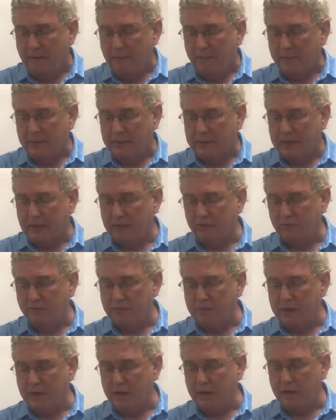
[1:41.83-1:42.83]
because
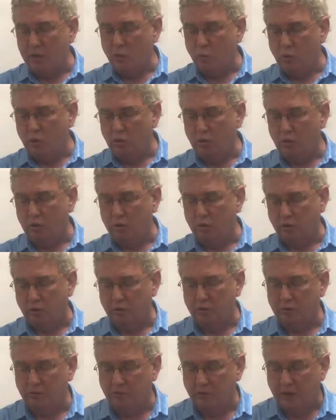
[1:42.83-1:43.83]
many
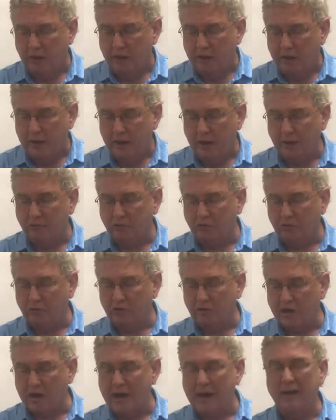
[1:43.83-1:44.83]
rulers
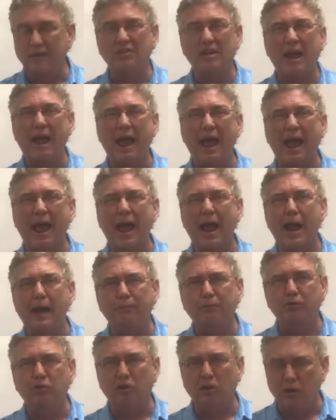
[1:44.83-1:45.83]
exercise
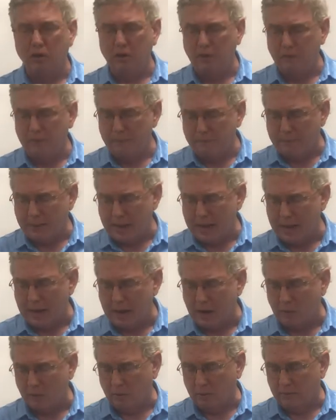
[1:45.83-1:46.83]
absolute
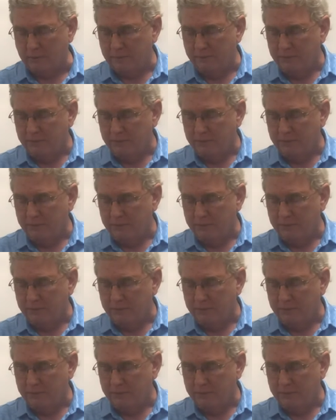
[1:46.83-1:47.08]
power